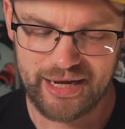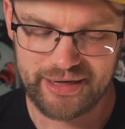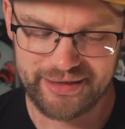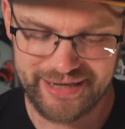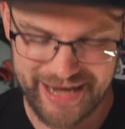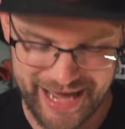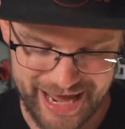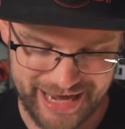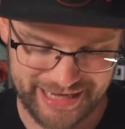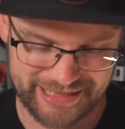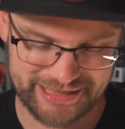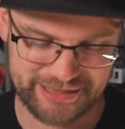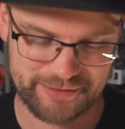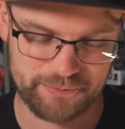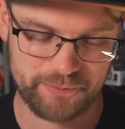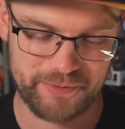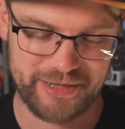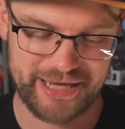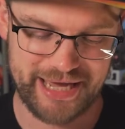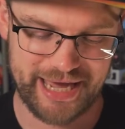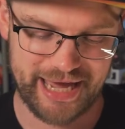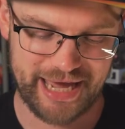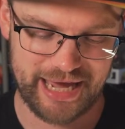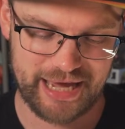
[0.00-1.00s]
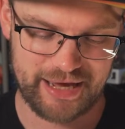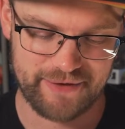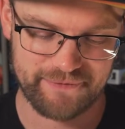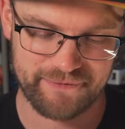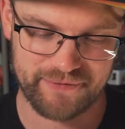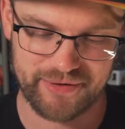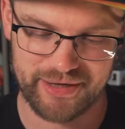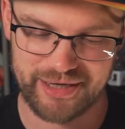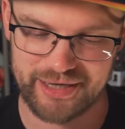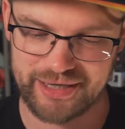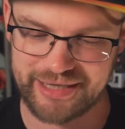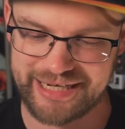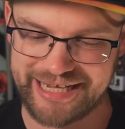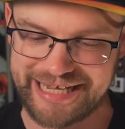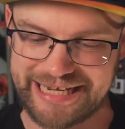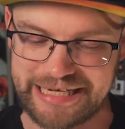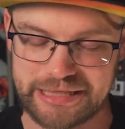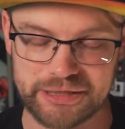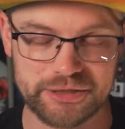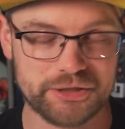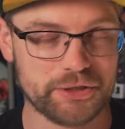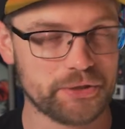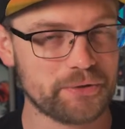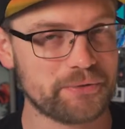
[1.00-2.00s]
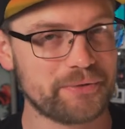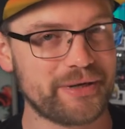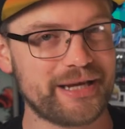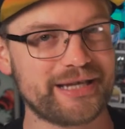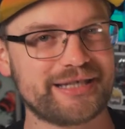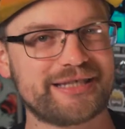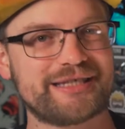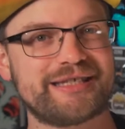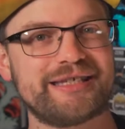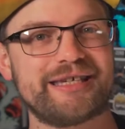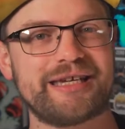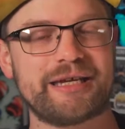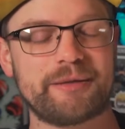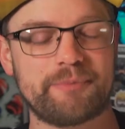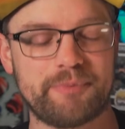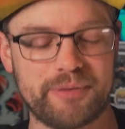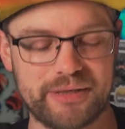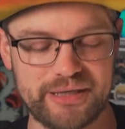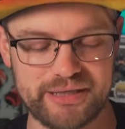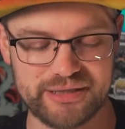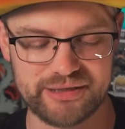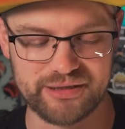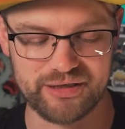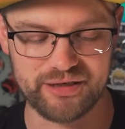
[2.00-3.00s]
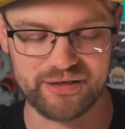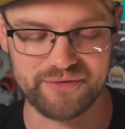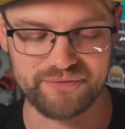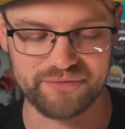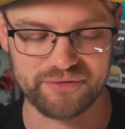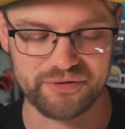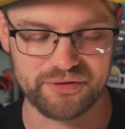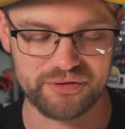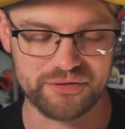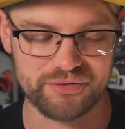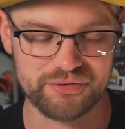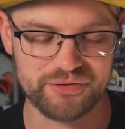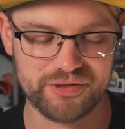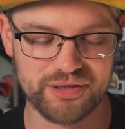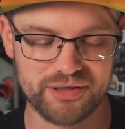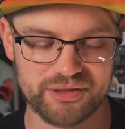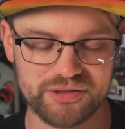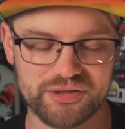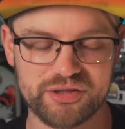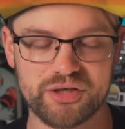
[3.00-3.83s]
Next, we have an interesting piece of news.